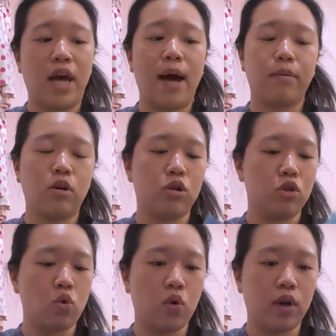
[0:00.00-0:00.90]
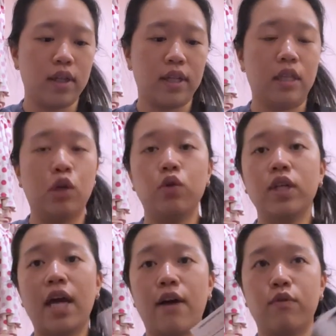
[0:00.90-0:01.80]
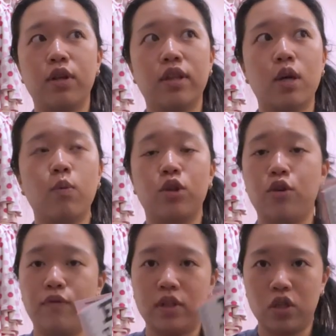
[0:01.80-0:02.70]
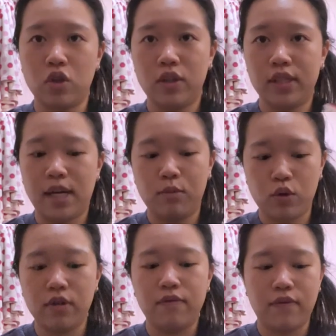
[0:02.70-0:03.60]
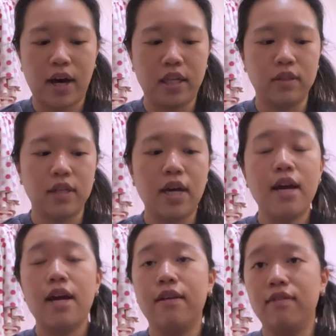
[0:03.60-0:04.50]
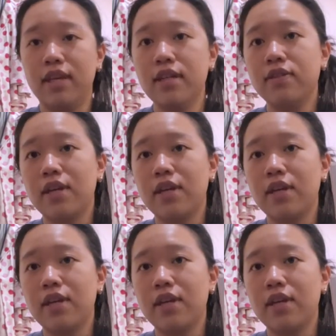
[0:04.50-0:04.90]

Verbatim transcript: APGAR scoring, like literally everything with your physical exam you can find in this.